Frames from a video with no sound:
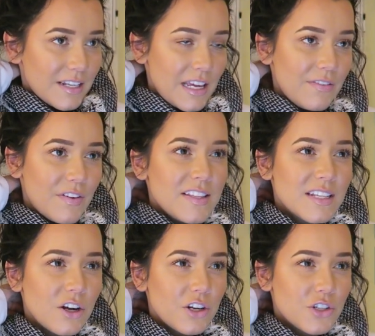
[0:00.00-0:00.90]
He fits
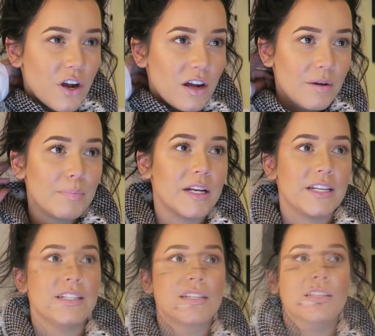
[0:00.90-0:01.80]
in our trunk, but
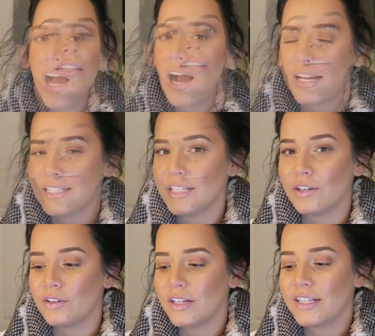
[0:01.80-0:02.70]
he does not
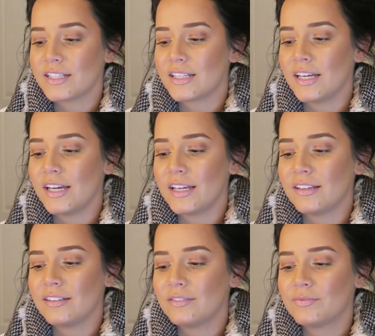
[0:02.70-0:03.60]
ideal. It's, it,